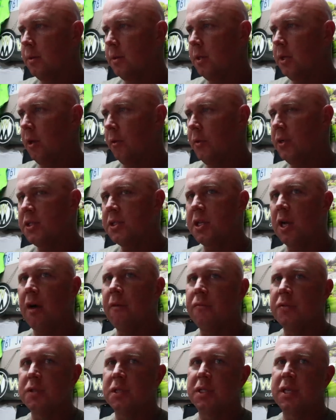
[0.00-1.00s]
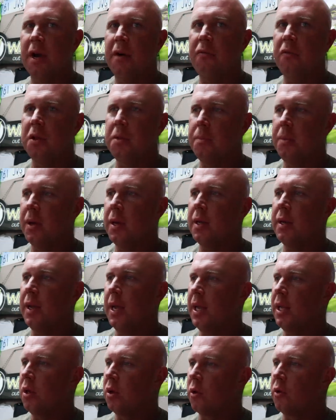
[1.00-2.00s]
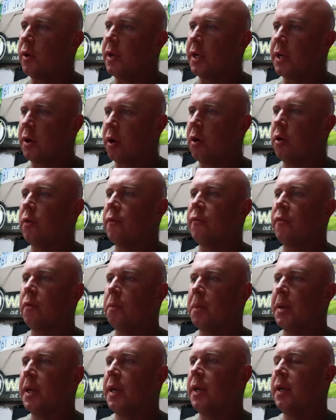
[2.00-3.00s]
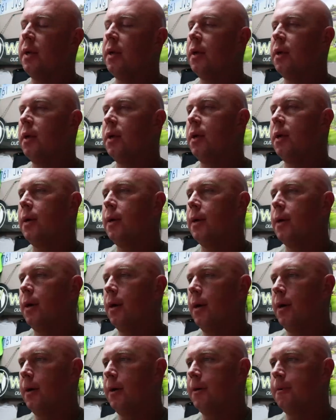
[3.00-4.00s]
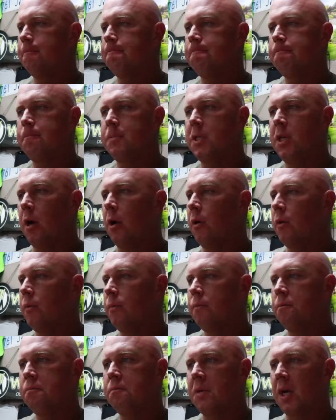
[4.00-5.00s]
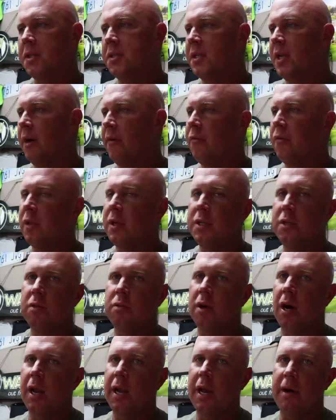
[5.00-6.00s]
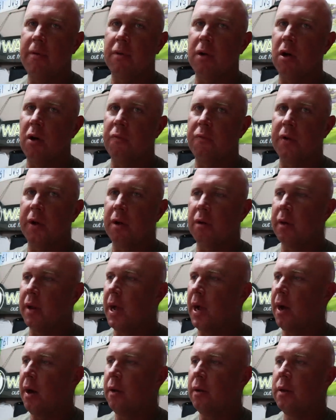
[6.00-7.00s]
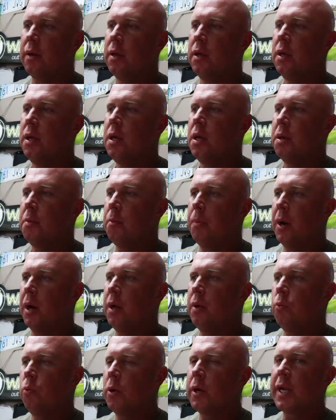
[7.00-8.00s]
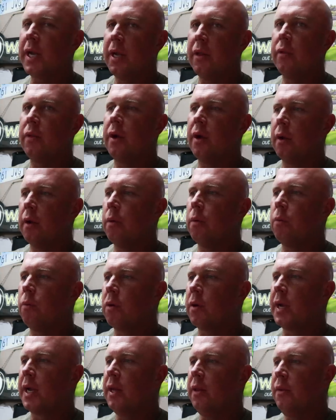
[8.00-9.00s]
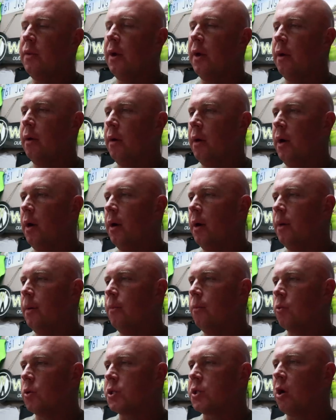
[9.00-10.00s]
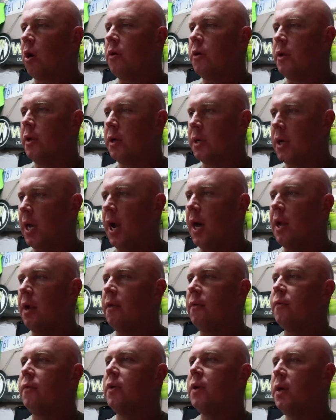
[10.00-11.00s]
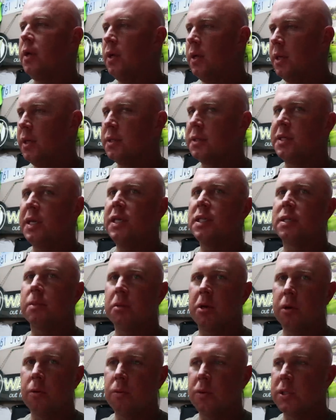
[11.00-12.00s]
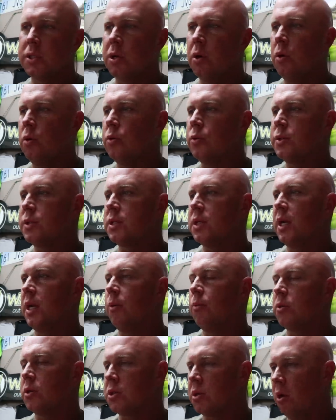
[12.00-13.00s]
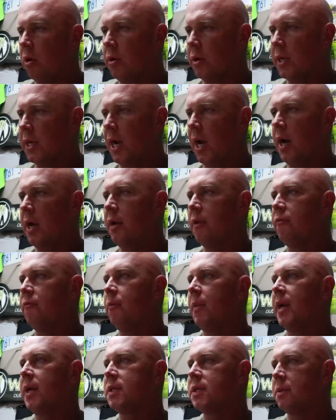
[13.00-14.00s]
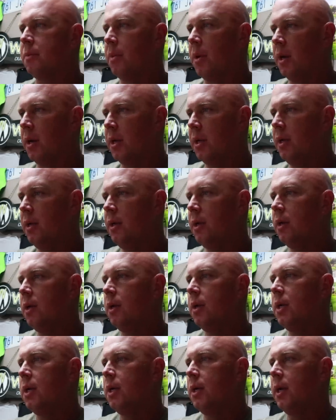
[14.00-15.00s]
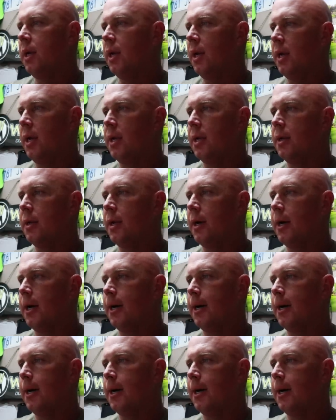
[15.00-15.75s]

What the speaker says: you know, this stuff has definitely been a learning curve for me. You know, I definitely do not have it all figured out, but we're getting there. We're starting to kind of see some good results, and we're starting to kind of make some money. And